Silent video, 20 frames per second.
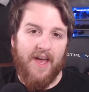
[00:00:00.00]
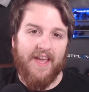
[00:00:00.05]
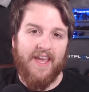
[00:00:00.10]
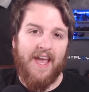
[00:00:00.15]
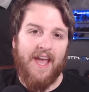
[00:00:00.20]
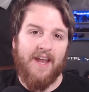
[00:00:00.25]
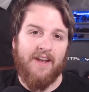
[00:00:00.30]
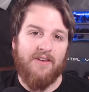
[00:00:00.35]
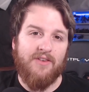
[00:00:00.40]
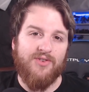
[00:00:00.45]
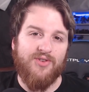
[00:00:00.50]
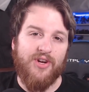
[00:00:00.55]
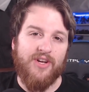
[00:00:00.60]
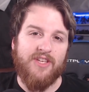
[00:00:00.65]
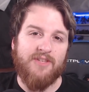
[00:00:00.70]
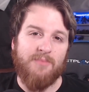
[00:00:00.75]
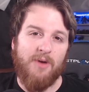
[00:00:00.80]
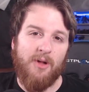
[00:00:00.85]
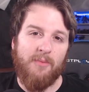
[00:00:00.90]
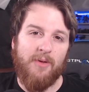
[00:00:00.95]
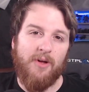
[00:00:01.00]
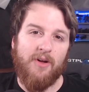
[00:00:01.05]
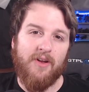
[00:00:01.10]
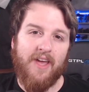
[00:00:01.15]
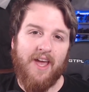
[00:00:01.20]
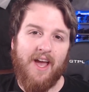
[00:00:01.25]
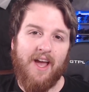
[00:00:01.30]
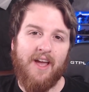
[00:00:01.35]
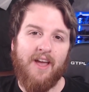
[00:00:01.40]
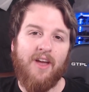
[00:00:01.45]
Again, join Small Board
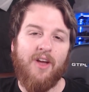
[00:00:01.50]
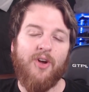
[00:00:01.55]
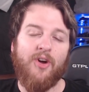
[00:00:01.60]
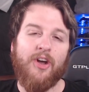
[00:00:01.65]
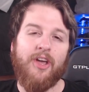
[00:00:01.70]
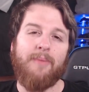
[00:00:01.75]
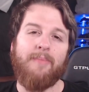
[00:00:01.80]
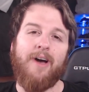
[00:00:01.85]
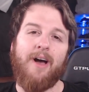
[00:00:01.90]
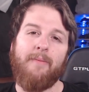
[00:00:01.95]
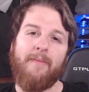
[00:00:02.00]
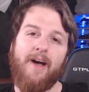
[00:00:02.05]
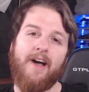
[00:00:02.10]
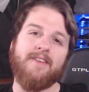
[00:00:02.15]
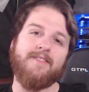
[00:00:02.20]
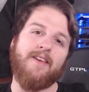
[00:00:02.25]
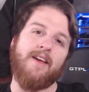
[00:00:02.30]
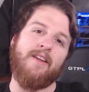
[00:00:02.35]
Gang, cut your battle mats,